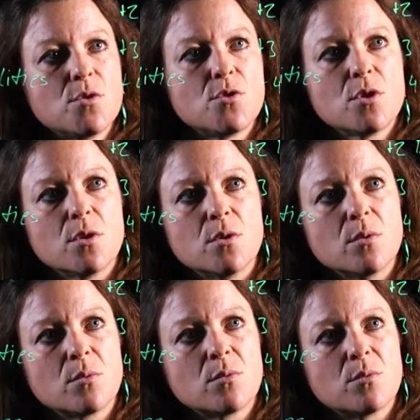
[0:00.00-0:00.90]
Joe.
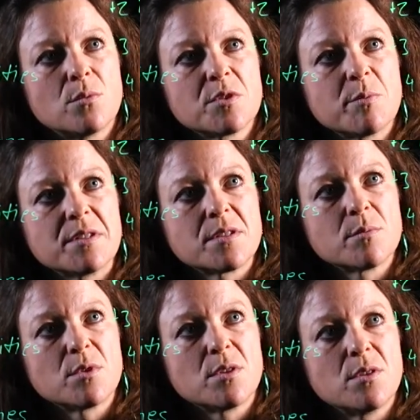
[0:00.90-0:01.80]

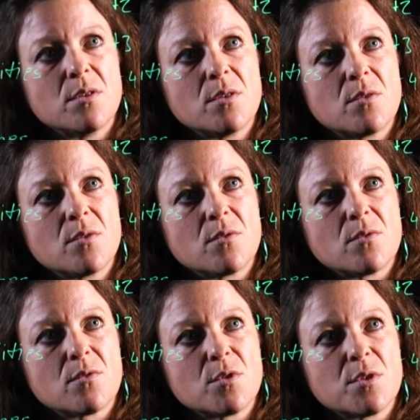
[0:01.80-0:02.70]
Responsible
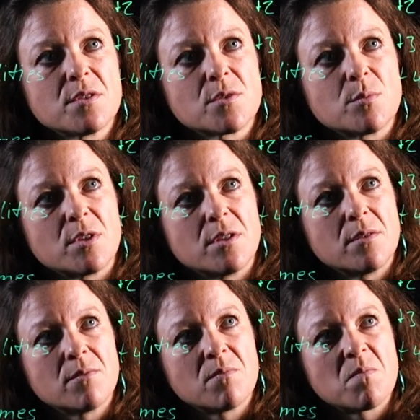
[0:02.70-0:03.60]
for this
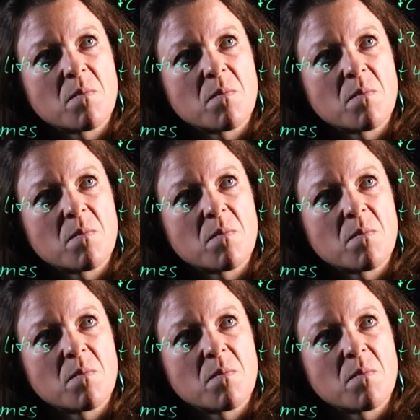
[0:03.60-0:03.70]
one,